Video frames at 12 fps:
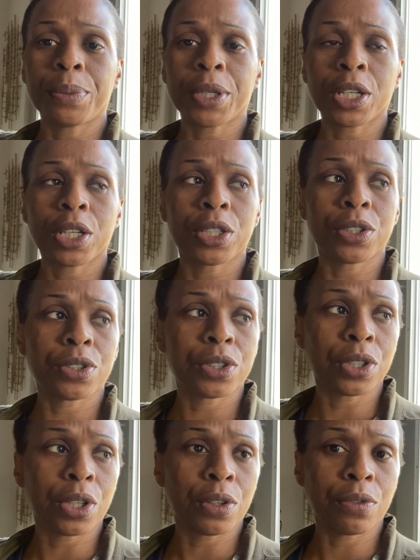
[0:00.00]
because
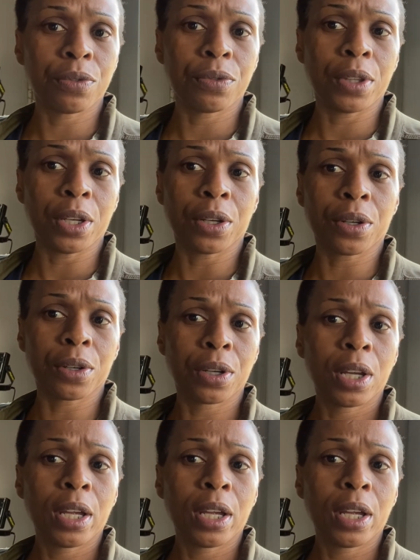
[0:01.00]
of their